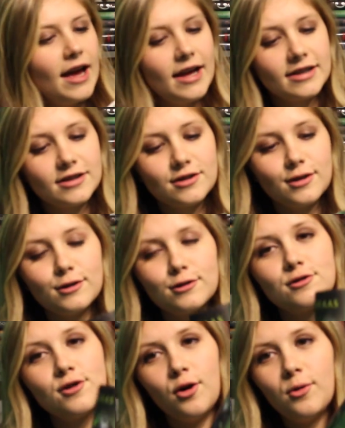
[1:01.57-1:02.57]
It's
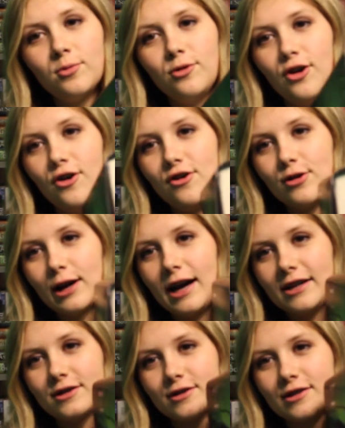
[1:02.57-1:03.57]
so long,
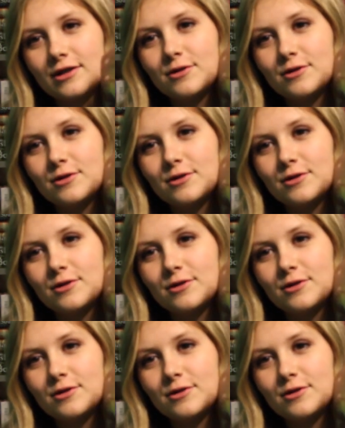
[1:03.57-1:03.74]
I just